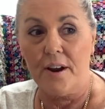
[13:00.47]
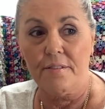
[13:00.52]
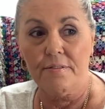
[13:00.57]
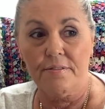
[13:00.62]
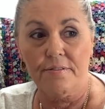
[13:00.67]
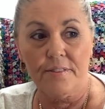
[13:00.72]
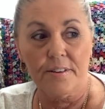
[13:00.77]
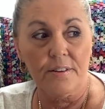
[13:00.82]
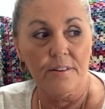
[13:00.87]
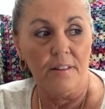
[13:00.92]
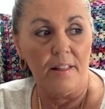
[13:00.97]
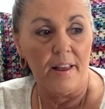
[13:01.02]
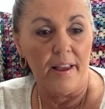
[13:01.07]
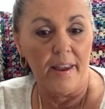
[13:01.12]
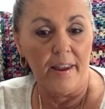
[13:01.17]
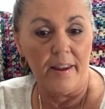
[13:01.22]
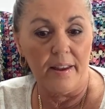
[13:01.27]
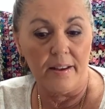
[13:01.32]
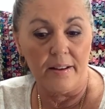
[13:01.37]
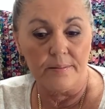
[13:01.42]
I feel
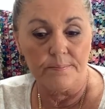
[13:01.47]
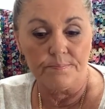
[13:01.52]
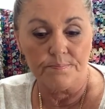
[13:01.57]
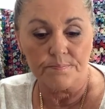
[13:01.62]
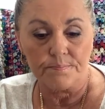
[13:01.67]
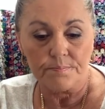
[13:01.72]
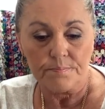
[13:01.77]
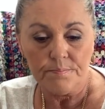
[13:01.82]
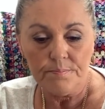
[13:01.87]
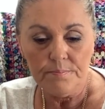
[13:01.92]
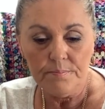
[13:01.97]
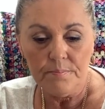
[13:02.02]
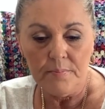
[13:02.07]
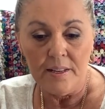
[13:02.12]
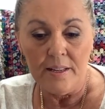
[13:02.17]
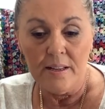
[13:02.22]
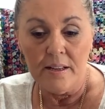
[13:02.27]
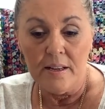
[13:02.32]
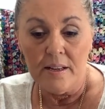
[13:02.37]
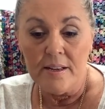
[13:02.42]
like.
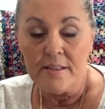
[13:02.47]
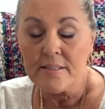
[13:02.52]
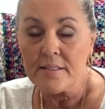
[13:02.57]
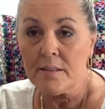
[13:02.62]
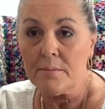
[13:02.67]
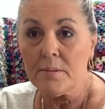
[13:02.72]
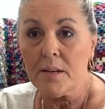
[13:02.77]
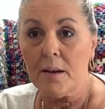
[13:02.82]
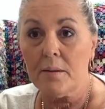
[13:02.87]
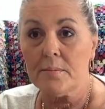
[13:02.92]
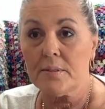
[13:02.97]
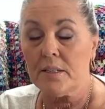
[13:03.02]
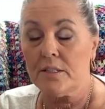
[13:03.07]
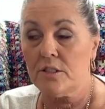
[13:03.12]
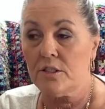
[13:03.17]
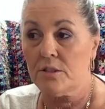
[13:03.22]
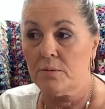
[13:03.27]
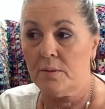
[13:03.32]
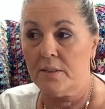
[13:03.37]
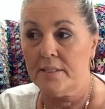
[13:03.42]
Sometimes I
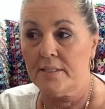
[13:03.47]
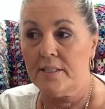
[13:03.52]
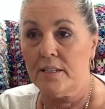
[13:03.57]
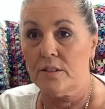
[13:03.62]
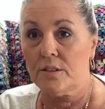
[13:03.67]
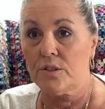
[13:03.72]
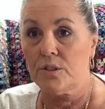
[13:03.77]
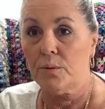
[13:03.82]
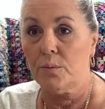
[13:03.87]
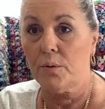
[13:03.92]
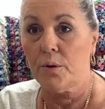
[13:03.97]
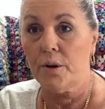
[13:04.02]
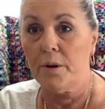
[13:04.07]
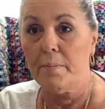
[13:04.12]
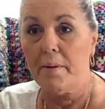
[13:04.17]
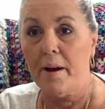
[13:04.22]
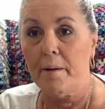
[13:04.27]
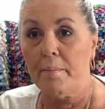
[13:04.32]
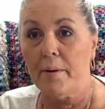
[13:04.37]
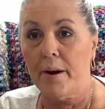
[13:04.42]
just want to tell her, don't worry
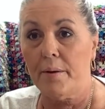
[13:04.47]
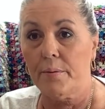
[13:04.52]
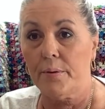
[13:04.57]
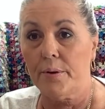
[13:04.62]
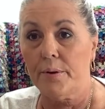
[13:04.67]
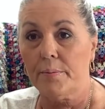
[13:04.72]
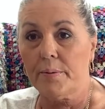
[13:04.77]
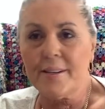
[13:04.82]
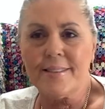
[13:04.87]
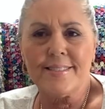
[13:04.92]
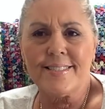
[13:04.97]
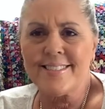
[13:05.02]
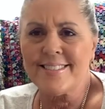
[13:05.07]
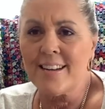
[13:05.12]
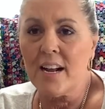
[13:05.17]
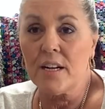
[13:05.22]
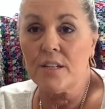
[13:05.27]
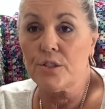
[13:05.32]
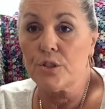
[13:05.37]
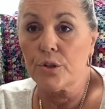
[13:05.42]
about my room because it's
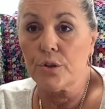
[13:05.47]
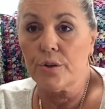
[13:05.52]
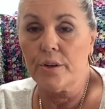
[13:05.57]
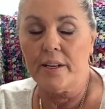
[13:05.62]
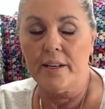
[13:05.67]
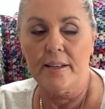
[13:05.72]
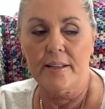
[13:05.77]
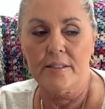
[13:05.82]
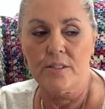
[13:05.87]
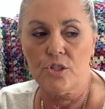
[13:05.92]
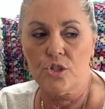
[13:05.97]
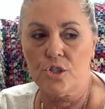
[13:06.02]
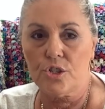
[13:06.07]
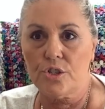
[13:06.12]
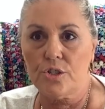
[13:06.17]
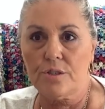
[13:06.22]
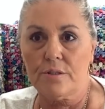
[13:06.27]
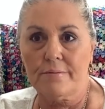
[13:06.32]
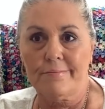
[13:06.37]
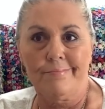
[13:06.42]
not dirty. It's
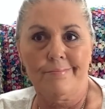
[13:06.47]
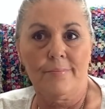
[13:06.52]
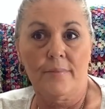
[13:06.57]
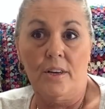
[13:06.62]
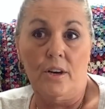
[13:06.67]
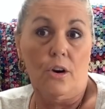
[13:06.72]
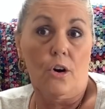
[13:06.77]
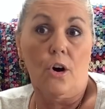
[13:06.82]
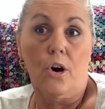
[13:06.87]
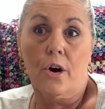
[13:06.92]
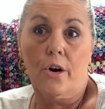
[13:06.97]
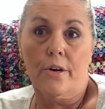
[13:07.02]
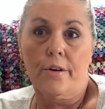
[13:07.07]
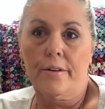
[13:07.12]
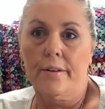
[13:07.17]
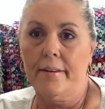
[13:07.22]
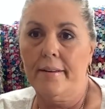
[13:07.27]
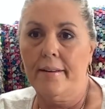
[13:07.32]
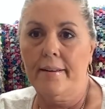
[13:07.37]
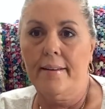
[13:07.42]
just
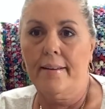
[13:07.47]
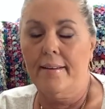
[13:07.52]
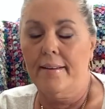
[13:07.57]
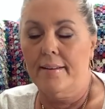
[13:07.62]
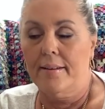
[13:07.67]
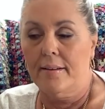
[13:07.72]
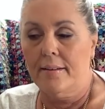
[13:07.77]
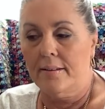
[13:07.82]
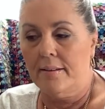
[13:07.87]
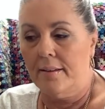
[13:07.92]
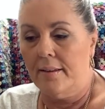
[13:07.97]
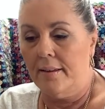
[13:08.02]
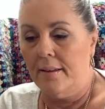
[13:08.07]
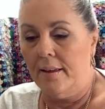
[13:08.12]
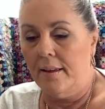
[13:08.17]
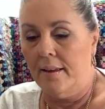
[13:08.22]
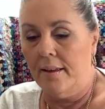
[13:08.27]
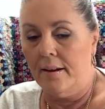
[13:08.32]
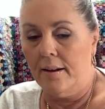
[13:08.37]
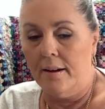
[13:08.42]
yarn.
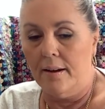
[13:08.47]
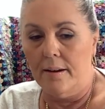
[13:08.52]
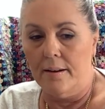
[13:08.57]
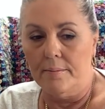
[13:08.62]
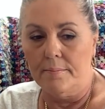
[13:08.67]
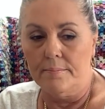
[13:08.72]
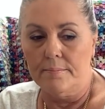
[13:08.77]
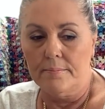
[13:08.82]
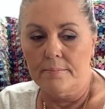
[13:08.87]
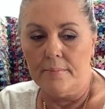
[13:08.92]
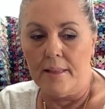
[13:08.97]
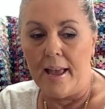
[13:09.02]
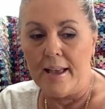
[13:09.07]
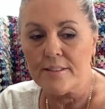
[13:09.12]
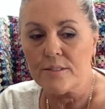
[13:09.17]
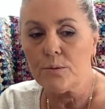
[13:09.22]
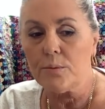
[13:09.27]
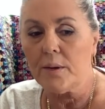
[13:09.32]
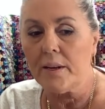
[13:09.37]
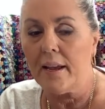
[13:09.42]
And uh,
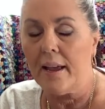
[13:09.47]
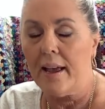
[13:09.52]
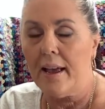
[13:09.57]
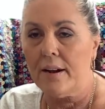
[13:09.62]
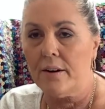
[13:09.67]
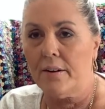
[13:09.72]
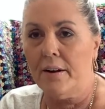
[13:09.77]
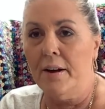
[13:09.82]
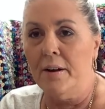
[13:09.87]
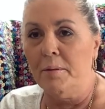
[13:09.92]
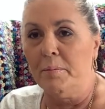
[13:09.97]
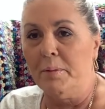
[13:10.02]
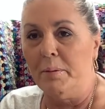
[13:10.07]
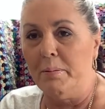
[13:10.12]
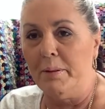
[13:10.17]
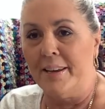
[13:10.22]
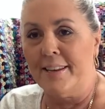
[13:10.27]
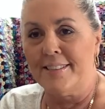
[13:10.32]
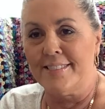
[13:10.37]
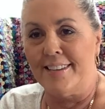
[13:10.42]
last week I had her help me
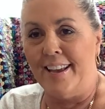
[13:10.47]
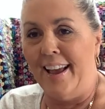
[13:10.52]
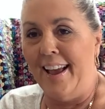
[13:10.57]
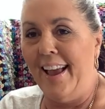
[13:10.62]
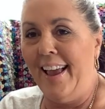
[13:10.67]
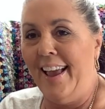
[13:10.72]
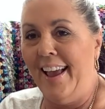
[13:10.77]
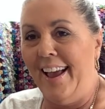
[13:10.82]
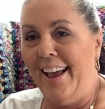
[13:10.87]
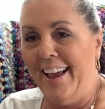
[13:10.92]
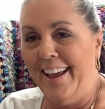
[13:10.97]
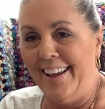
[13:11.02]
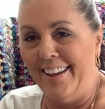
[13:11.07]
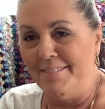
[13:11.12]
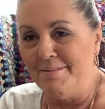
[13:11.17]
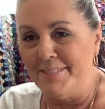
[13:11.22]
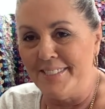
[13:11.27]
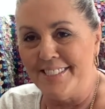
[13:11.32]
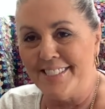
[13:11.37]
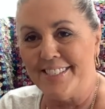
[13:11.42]
because I
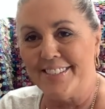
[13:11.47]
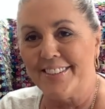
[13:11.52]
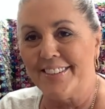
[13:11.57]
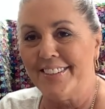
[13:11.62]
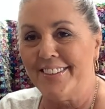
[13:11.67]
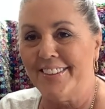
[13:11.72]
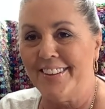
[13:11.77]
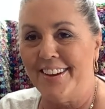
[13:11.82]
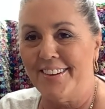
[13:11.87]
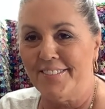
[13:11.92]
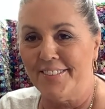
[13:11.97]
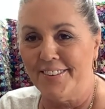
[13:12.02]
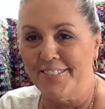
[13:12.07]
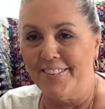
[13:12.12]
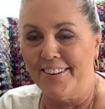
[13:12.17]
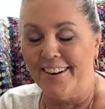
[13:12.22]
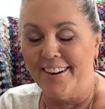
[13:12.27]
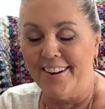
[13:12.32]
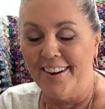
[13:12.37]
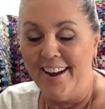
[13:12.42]
had material
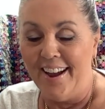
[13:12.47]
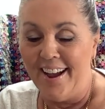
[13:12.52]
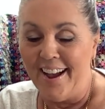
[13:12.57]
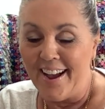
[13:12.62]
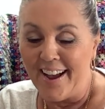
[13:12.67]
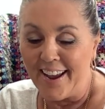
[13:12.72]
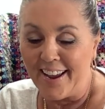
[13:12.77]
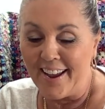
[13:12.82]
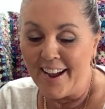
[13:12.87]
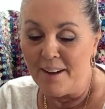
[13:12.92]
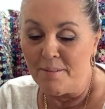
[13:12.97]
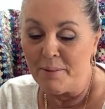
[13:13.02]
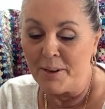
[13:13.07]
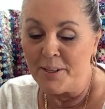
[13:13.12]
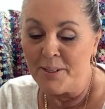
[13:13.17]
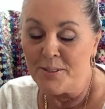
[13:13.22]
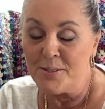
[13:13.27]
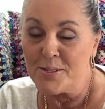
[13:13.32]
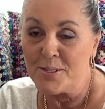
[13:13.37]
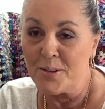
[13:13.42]
everywhere. I got my
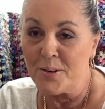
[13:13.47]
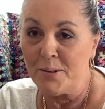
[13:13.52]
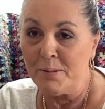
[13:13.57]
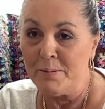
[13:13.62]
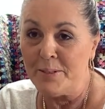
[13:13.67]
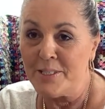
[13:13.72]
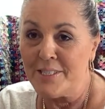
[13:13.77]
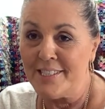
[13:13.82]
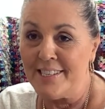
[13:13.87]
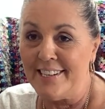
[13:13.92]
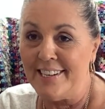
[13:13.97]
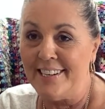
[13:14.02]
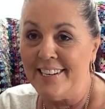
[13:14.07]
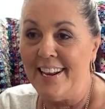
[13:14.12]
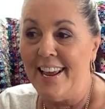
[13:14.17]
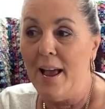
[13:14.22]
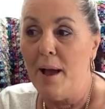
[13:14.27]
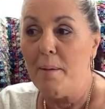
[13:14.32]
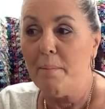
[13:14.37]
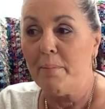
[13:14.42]
new sewing machine,
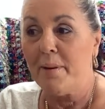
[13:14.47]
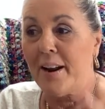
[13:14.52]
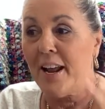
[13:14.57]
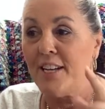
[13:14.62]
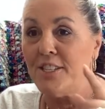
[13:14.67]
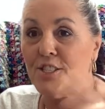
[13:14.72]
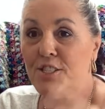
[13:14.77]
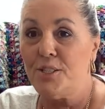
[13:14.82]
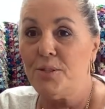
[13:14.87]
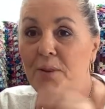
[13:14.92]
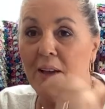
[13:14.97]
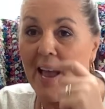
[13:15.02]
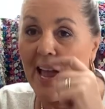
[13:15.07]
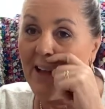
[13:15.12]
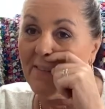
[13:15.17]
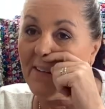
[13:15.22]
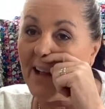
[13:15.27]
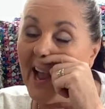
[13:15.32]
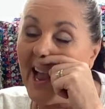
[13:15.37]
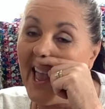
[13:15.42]
but I do
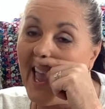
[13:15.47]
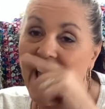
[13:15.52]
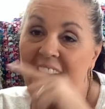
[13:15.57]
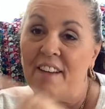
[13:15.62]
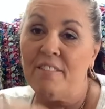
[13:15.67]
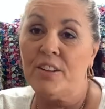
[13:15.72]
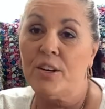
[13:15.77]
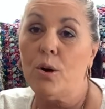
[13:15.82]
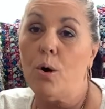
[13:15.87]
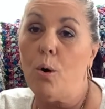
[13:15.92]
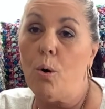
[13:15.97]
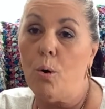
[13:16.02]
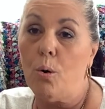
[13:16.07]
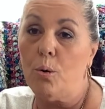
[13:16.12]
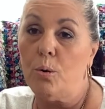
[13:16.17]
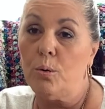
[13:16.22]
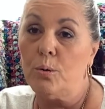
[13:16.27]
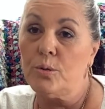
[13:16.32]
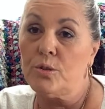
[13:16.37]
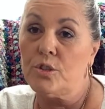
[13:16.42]
have, I have an
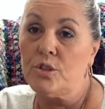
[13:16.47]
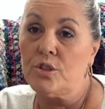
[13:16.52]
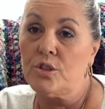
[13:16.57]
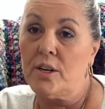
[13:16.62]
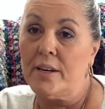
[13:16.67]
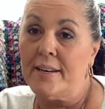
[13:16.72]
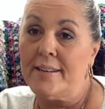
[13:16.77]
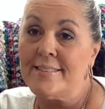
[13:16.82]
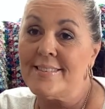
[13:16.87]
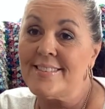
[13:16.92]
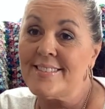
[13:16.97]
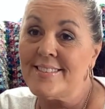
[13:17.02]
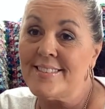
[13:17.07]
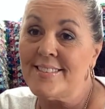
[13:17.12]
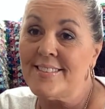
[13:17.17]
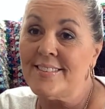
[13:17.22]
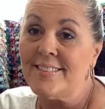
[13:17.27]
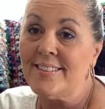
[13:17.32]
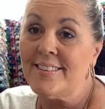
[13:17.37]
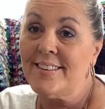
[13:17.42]
old
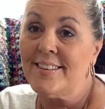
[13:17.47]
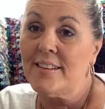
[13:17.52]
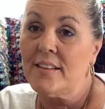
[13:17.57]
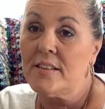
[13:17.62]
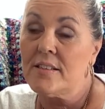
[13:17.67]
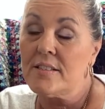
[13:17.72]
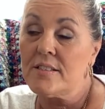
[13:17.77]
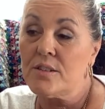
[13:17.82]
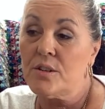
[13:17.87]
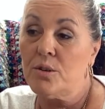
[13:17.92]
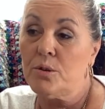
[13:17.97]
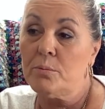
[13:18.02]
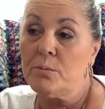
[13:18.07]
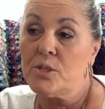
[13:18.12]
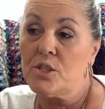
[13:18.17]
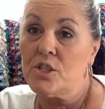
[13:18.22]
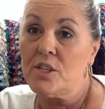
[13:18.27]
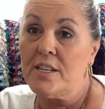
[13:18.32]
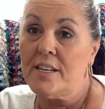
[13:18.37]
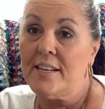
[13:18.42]
Janssen sewing
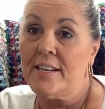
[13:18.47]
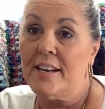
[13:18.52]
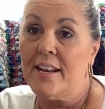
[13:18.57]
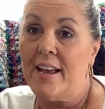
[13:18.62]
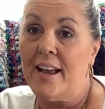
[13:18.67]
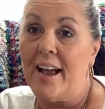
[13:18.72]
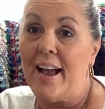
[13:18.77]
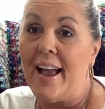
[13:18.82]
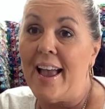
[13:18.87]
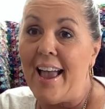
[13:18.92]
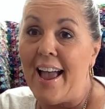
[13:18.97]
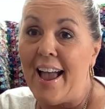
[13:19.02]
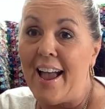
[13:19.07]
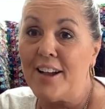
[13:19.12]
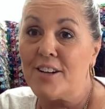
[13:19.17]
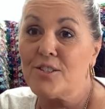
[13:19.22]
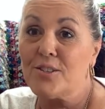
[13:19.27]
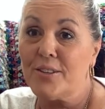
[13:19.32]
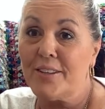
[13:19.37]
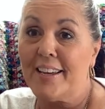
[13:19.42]
machine I
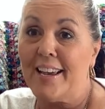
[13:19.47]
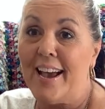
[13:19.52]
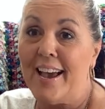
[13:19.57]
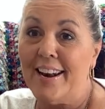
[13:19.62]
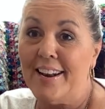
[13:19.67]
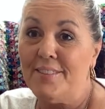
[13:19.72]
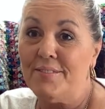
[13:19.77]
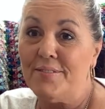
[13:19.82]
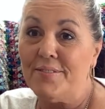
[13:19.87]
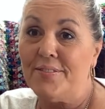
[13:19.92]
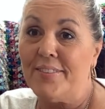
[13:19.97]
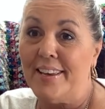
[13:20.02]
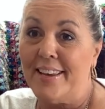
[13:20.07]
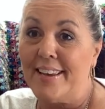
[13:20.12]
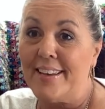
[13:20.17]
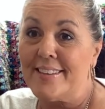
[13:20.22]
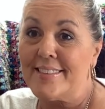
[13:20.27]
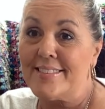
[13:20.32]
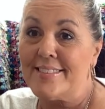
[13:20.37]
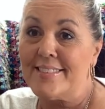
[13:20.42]
actually got it
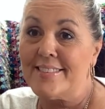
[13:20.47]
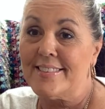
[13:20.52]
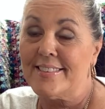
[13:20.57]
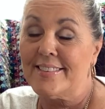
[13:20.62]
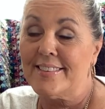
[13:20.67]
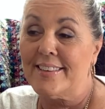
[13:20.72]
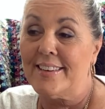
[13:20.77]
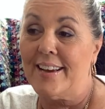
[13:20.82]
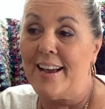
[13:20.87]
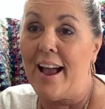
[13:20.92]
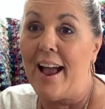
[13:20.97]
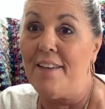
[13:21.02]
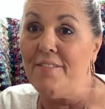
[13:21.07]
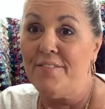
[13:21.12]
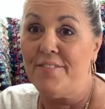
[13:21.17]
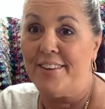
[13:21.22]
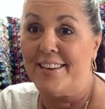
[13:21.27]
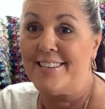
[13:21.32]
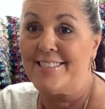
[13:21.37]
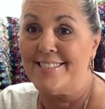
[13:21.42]
fixed. I
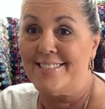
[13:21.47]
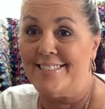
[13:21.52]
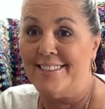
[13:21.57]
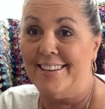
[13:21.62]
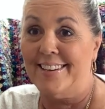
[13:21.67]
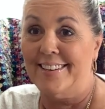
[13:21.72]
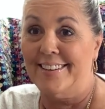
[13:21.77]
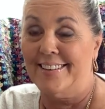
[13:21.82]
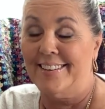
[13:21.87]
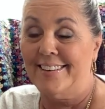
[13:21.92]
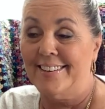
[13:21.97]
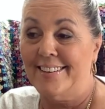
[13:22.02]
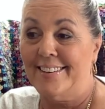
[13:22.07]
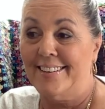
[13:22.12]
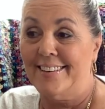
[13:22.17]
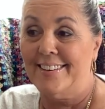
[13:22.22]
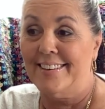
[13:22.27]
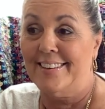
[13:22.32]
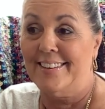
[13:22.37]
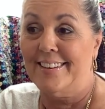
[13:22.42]
fixed it.
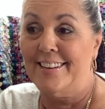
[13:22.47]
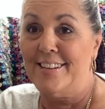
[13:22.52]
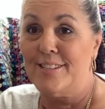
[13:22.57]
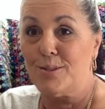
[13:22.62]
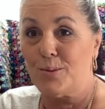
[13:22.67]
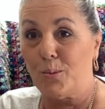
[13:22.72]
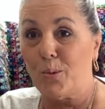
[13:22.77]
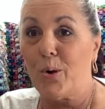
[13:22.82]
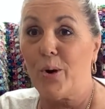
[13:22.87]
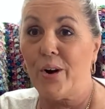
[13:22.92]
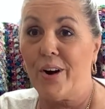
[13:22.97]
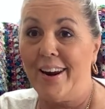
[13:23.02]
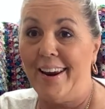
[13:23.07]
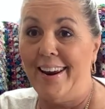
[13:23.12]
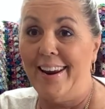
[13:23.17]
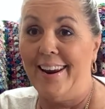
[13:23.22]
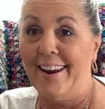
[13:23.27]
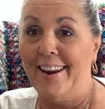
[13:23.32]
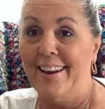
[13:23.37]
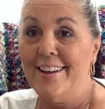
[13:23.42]
It's
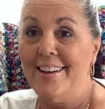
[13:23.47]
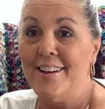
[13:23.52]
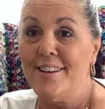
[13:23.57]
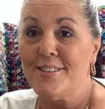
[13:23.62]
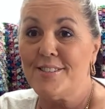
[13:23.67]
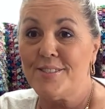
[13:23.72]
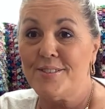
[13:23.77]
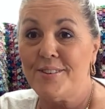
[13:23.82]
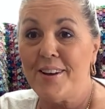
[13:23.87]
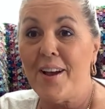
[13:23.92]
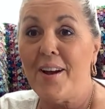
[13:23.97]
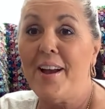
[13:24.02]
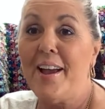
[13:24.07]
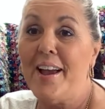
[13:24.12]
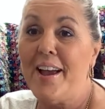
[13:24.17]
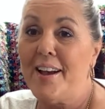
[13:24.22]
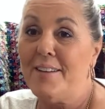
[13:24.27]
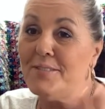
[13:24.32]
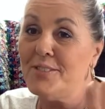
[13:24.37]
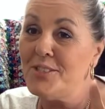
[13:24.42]
working. So now I
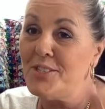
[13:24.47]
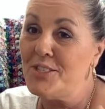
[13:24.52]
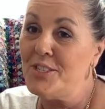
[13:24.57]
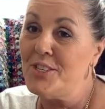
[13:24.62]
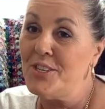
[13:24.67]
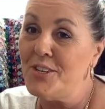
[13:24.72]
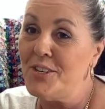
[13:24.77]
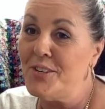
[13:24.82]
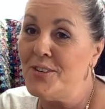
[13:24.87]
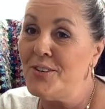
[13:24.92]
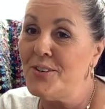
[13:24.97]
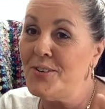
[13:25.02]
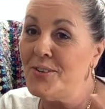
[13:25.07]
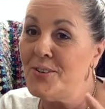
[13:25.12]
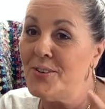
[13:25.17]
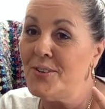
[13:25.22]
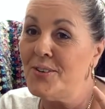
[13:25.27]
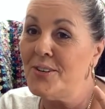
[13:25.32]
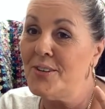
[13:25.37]
have two.